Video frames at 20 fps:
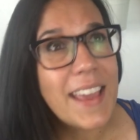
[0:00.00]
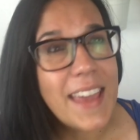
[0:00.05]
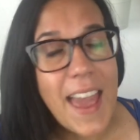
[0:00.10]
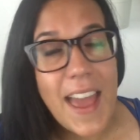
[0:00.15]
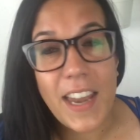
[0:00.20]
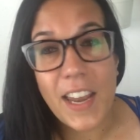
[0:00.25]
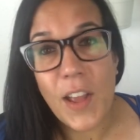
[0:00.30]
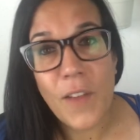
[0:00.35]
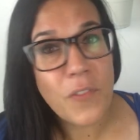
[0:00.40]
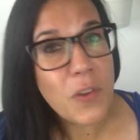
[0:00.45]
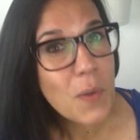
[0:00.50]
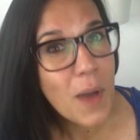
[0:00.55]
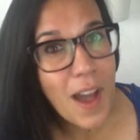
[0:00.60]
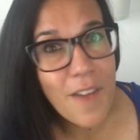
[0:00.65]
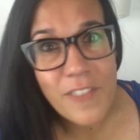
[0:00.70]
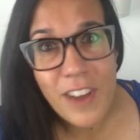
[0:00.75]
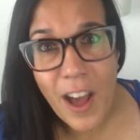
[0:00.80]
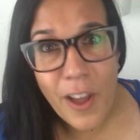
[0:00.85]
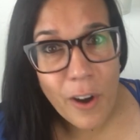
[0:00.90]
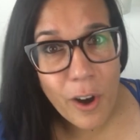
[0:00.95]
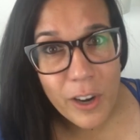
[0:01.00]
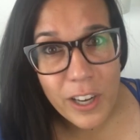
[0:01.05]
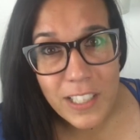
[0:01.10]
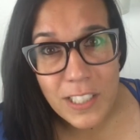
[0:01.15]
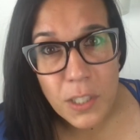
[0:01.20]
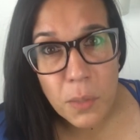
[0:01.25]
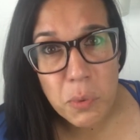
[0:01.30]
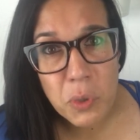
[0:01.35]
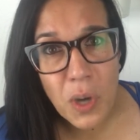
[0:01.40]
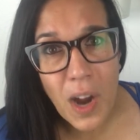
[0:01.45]
Again, if you have not
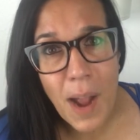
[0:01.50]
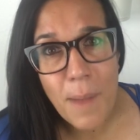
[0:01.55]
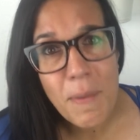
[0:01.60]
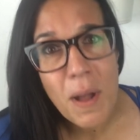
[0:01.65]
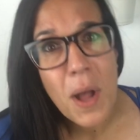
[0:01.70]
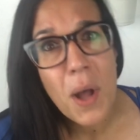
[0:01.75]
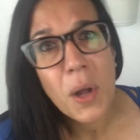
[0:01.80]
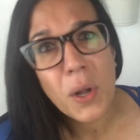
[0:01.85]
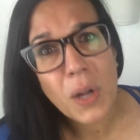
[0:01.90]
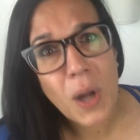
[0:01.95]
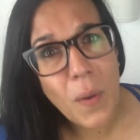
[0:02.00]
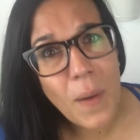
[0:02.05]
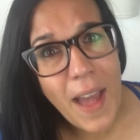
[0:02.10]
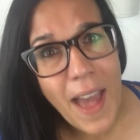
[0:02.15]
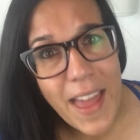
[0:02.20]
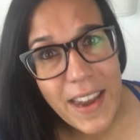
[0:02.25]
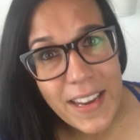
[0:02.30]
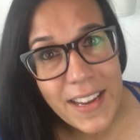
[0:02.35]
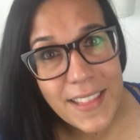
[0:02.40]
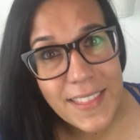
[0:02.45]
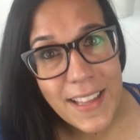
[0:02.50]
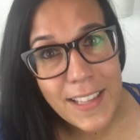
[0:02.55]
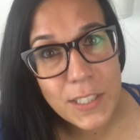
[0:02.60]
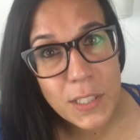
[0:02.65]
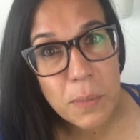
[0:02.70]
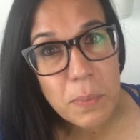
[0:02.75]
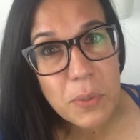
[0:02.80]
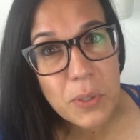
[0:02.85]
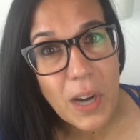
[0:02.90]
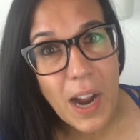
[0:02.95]
already subscribed, go ahead and hit
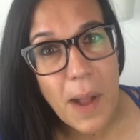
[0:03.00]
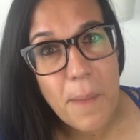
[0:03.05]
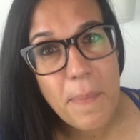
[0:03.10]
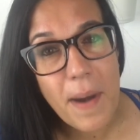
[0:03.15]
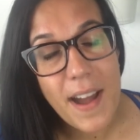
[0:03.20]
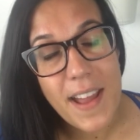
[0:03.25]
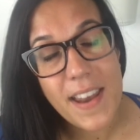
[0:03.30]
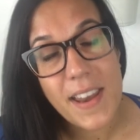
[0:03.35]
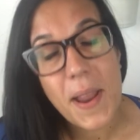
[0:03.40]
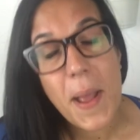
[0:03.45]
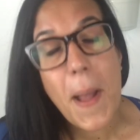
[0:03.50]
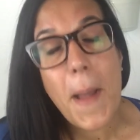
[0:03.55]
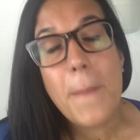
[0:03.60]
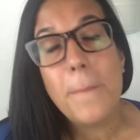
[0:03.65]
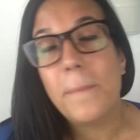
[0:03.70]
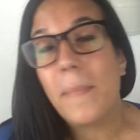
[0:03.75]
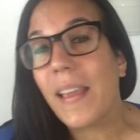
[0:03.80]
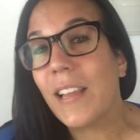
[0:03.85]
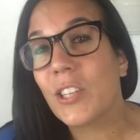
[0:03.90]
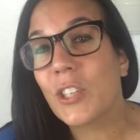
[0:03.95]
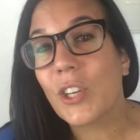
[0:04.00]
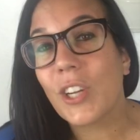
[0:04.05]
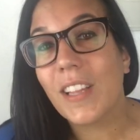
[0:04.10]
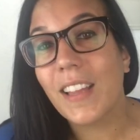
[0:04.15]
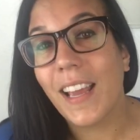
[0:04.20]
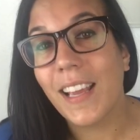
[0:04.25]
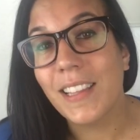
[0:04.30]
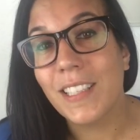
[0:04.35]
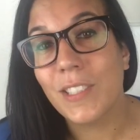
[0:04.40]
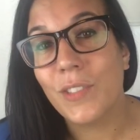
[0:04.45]
that subscribe button. Make sure
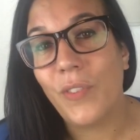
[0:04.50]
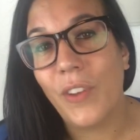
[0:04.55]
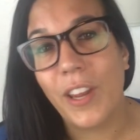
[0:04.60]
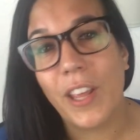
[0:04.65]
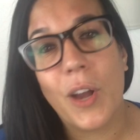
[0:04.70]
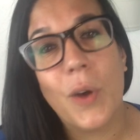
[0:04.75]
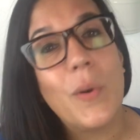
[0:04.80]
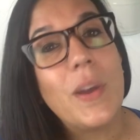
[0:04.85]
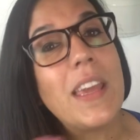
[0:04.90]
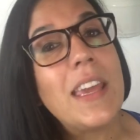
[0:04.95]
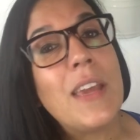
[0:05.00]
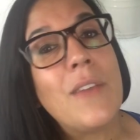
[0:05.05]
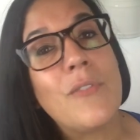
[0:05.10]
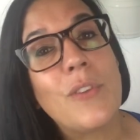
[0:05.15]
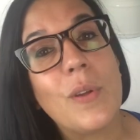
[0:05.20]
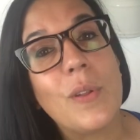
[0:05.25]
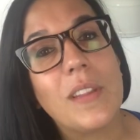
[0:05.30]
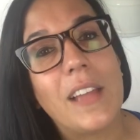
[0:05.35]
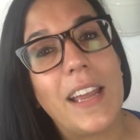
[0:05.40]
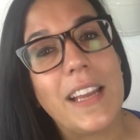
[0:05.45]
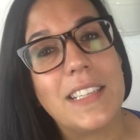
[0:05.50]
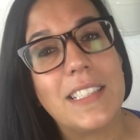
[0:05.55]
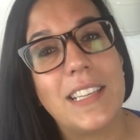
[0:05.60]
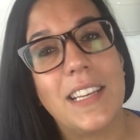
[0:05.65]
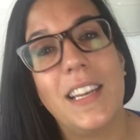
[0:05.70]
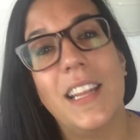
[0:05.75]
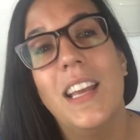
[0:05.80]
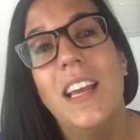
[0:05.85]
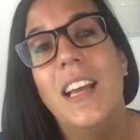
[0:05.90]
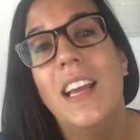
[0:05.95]
you like this video if you liked
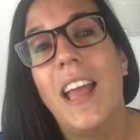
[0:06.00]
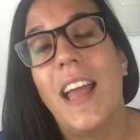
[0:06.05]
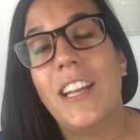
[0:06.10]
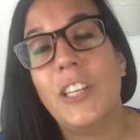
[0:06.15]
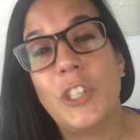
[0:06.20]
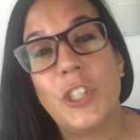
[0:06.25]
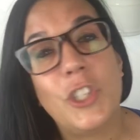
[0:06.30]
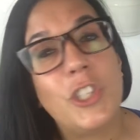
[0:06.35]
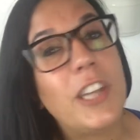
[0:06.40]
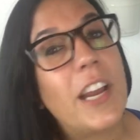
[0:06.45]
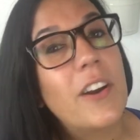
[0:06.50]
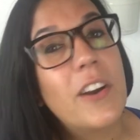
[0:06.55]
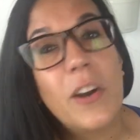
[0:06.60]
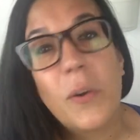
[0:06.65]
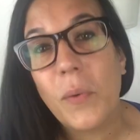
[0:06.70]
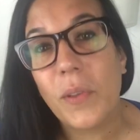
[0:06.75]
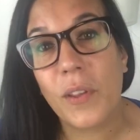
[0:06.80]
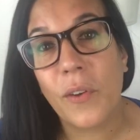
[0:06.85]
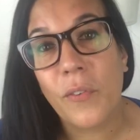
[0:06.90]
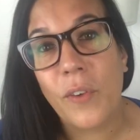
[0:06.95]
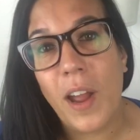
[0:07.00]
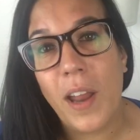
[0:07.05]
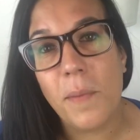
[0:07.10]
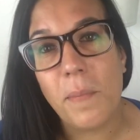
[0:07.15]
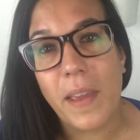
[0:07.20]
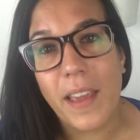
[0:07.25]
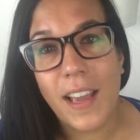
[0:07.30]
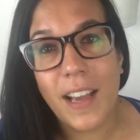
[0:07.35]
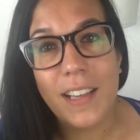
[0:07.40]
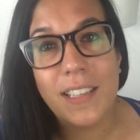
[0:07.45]
it, and share it with a
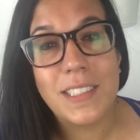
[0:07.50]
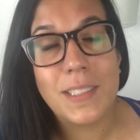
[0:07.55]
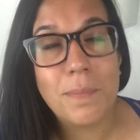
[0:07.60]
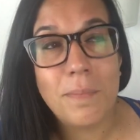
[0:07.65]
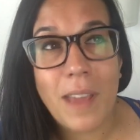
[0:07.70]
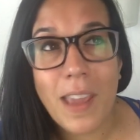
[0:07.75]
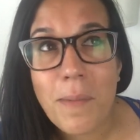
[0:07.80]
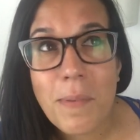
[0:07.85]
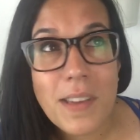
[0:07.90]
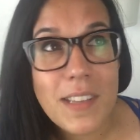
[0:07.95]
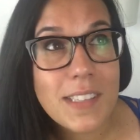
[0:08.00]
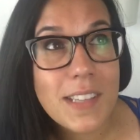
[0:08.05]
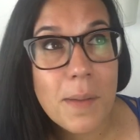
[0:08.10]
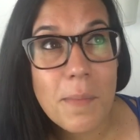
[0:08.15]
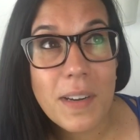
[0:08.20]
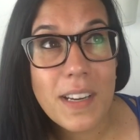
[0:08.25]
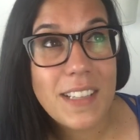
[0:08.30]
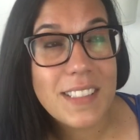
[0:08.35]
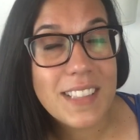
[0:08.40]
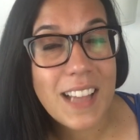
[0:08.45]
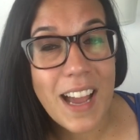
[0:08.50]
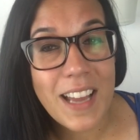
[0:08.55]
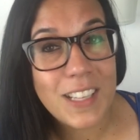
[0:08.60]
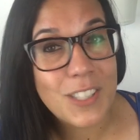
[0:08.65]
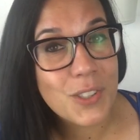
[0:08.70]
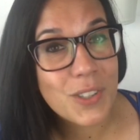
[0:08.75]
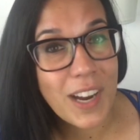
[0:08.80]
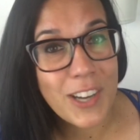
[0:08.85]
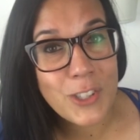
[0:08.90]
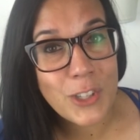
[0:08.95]
friend because maybe somebody's
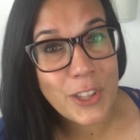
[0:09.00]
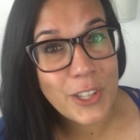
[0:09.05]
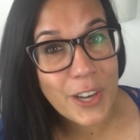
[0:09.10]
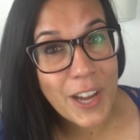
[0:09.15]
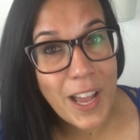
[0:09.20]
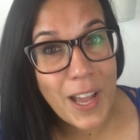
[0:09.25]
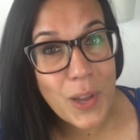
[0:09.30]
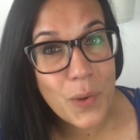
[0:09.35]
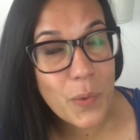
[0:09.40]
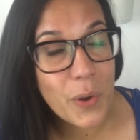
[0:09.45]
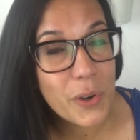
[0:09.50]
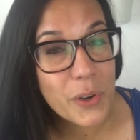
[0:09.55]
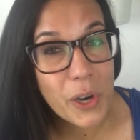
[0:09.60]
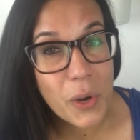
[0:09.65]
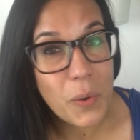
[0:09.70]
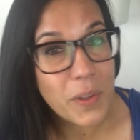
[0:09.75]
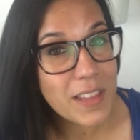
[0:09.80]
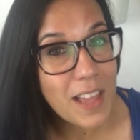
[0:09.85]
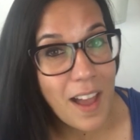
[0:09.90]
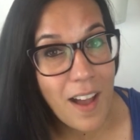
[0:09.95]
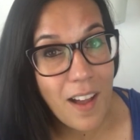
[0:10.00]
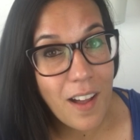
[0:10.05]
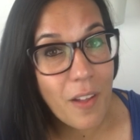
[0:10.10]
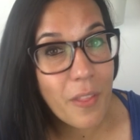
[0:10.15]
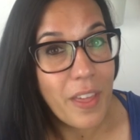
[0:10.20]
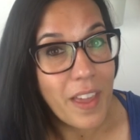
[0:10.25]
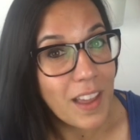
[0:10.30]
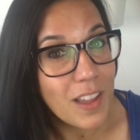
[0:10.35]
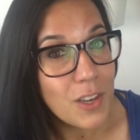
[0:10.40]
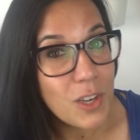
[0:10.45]
kind of scratching their head wondering what the
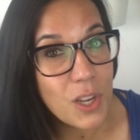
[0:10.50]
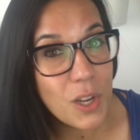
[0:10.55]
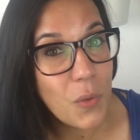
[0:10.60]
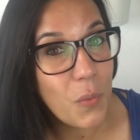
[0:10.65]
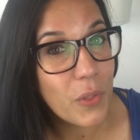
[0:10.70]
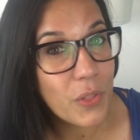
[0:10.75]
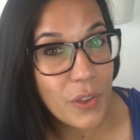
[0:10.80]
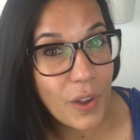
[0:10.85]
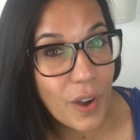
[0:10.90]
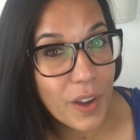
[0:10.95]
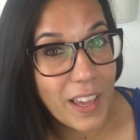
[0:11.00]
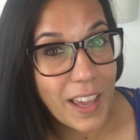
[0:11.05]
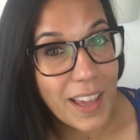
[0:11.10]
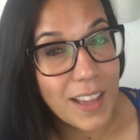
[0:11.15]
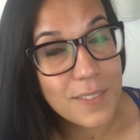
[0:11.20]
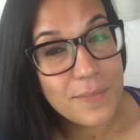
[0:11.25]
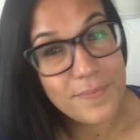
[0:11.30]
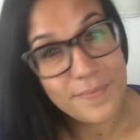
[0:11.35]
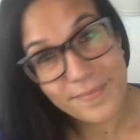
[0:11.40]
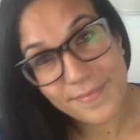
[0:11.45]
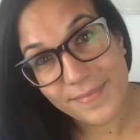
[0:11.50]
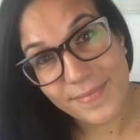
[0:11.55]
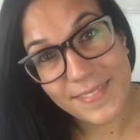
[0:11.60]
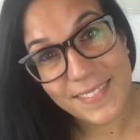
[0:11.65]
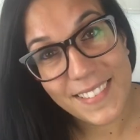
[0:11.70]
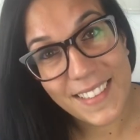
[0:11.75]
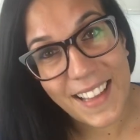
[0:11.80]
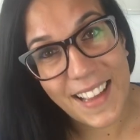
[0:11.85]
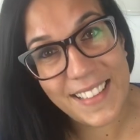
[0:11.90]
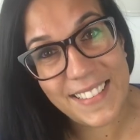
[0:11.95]
hell they can do with gnocchi.
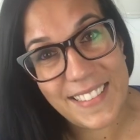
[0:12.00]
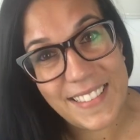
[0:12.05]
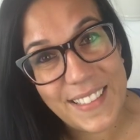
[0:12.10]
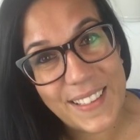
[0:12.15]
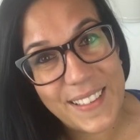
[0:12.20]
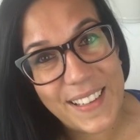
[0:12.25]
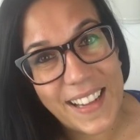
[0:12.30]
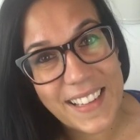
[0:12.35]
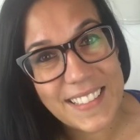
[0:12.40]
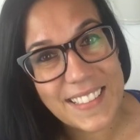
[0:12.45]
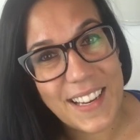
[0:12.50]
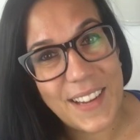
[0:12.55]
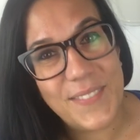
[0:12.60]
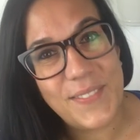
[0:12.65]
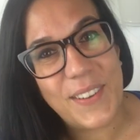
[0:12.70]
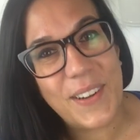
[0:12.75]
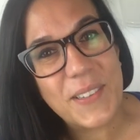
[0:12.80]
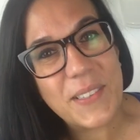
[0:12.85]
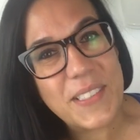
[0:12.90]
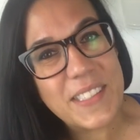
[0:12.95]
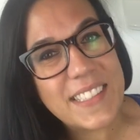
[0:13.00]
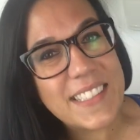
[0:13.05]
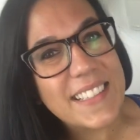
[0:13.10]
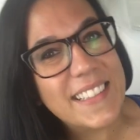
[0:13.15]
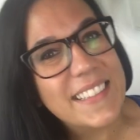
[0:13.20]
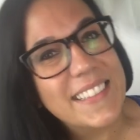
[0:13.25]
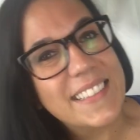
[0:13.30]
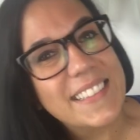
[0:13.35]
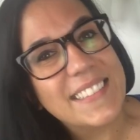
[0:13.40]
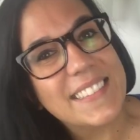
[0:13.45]
Until next time,
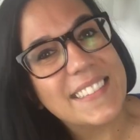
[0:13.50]
folks.